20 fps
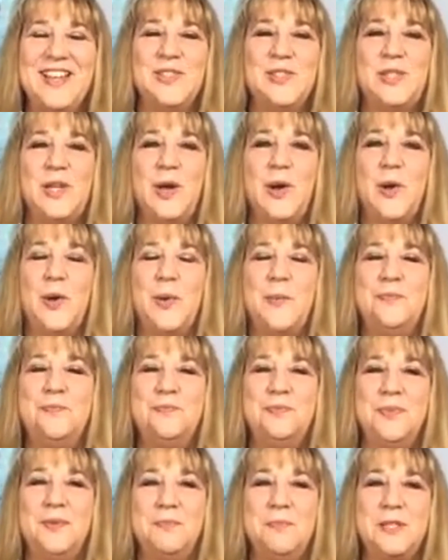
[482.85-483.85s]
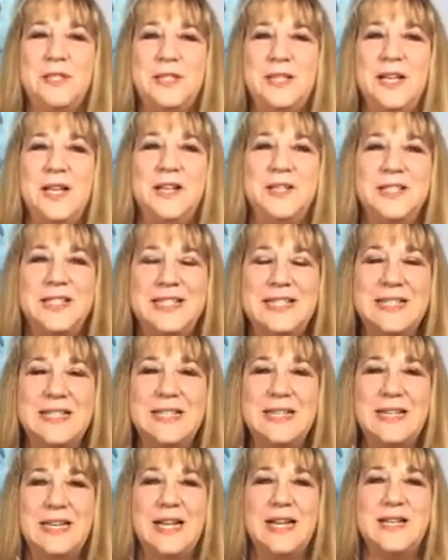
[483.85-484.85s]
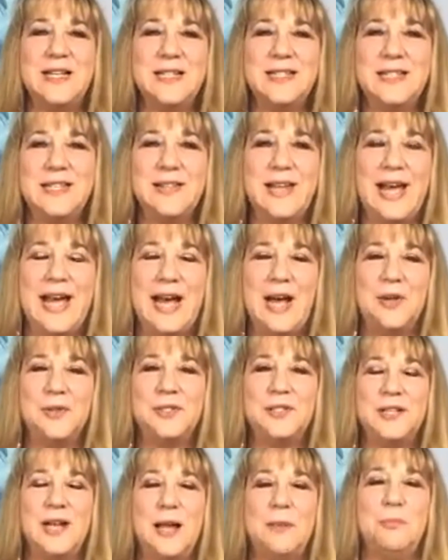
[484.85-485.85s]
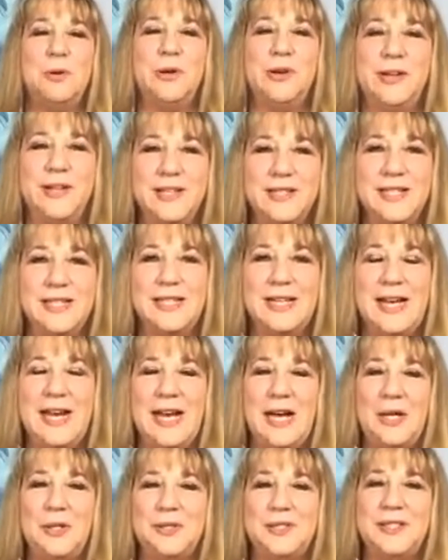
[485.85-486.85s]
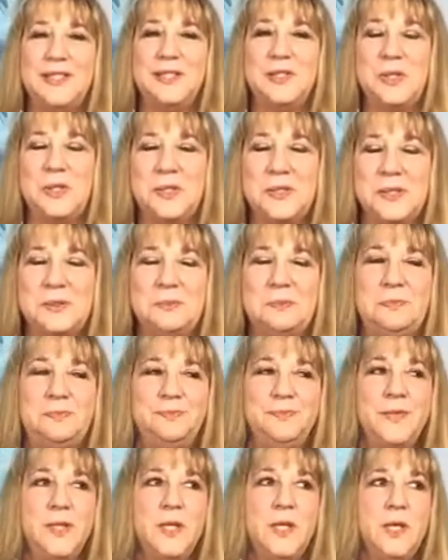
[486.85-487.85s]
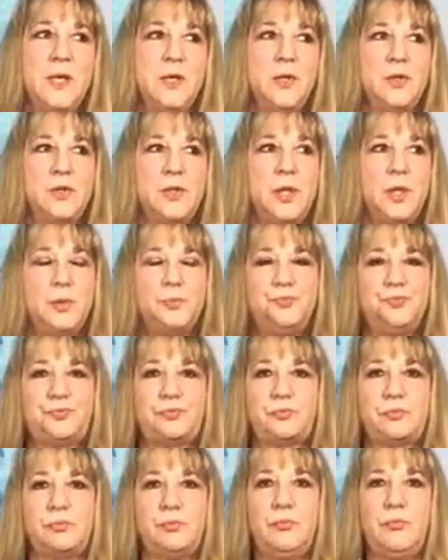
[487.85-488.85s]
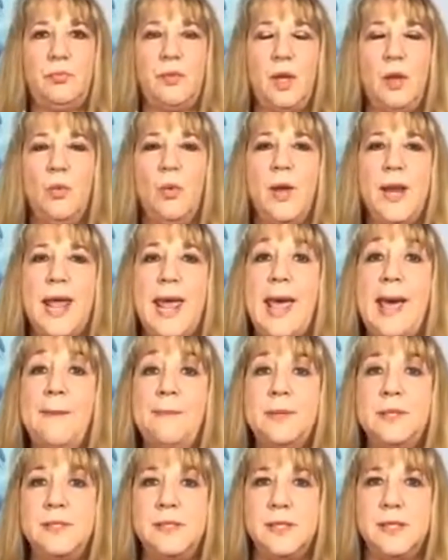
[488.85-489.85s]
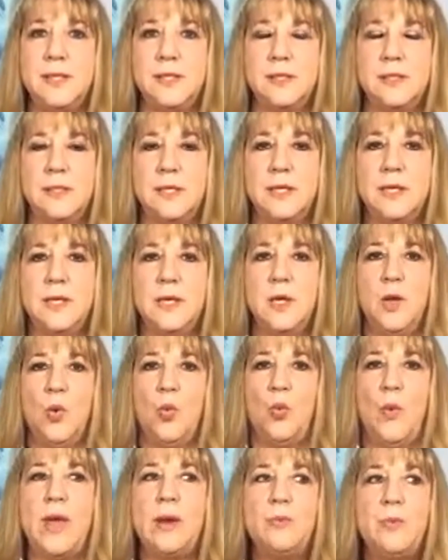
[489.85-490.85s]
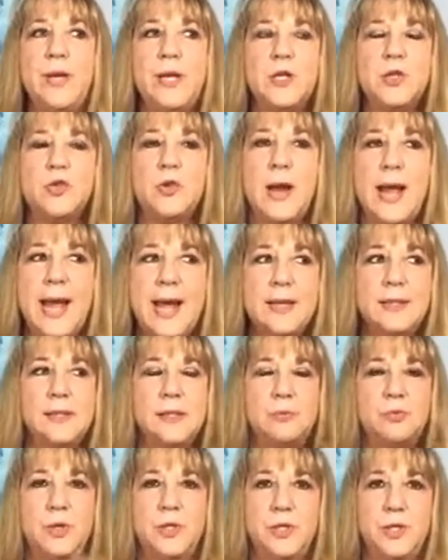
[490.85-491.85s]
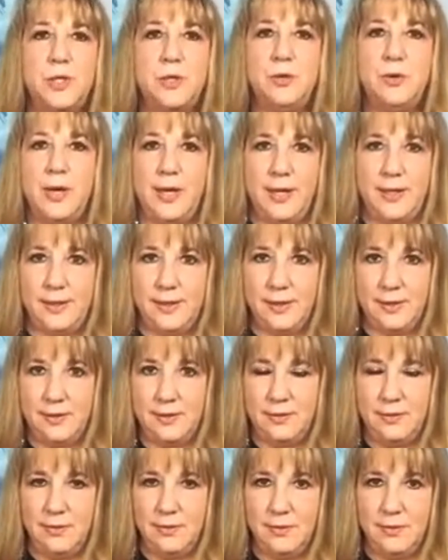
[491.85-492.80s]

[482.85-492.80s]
So, Miss London's in the house, Liberia's in the house. That's awesome. So, what happens is, when we attract someone to us,